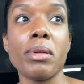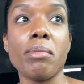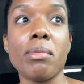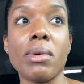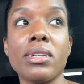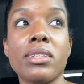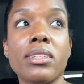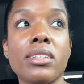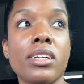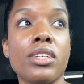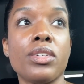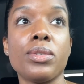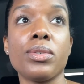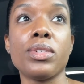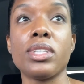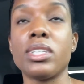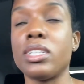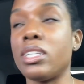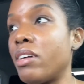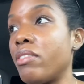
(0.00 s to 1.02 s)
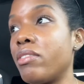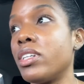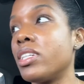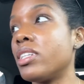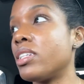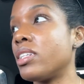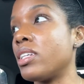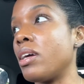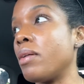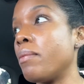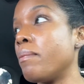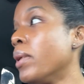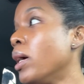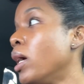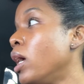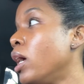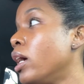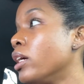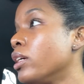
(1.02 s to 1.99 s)
My schedule is never the same.
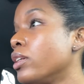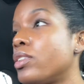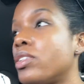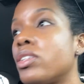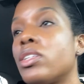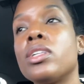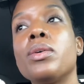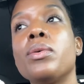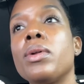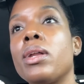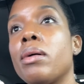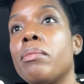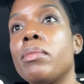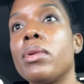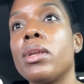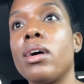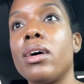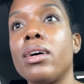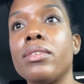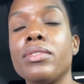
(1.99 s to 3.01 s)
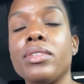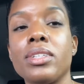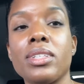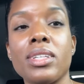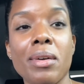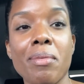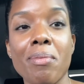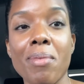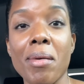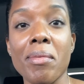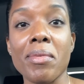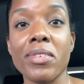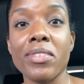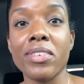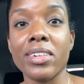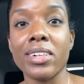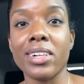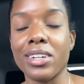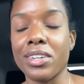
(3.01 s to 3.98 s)
Usually when I'm in the office, I probably
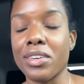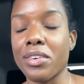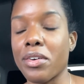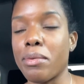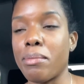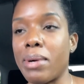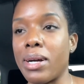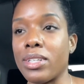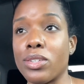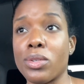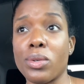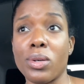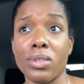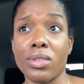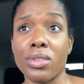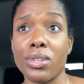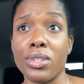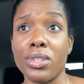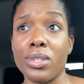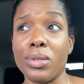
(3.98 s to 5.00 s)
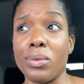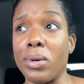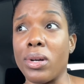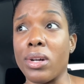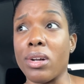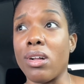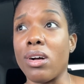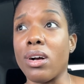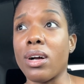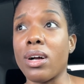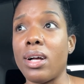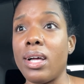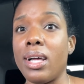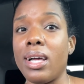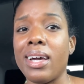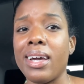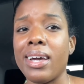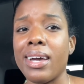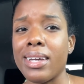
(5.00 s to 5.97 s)
feel hungry by 12, 30, 1 o'clock.
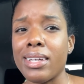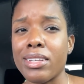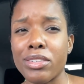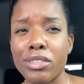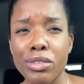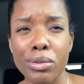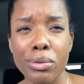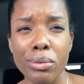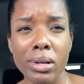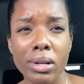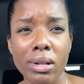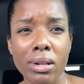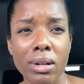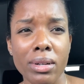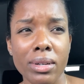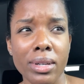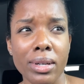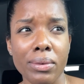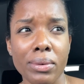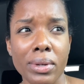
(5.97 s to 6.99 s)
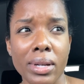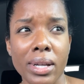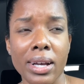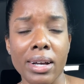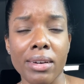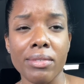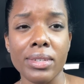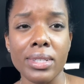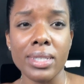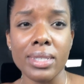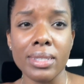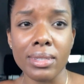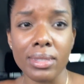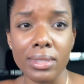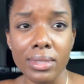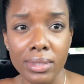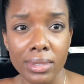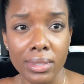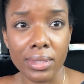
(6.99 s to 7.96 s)
It's 3 o'clock now and I haven't
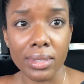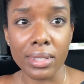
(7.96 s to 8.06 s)
eaten.